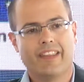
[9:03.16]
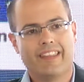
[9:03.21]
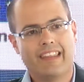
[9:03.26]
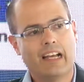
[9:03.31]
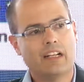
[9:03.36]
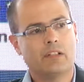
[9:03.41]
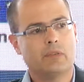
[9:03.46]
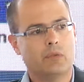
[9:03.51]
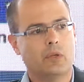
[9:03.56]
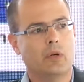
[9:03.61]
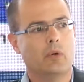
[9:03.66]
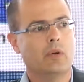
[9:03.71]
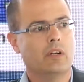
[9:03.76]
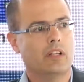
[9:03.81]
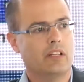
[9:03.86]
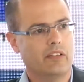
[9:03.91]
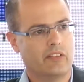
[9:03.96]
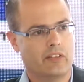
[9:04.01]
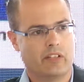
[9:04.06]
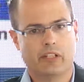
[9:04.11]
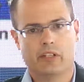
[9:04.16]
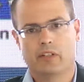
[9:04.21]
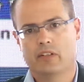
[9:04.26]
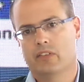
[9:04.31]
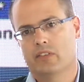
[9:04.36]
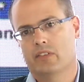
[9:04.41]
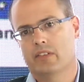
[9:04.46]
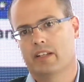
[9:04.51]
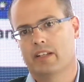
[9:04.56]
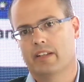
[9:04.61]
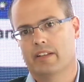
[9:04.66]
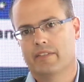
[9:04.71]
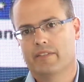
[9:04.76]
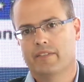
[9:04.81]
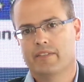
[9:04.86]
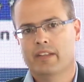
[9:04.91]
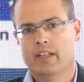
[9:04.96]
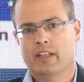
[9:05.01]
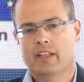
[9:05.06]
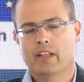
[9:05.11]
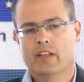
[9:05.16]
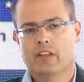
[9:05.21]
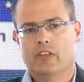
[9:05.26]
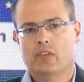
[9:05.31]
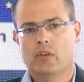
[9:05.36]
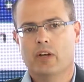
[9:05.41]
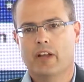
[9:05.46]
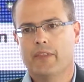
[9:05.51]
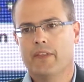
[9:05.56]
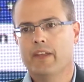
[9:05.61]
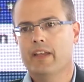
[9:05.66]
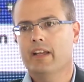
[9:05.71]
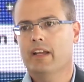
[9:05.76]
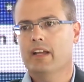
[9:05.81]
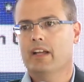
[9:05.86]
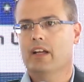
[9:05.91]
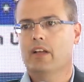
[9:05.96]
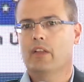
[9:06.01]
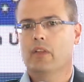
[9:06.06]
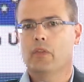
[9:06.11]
That role is here to stay. So I think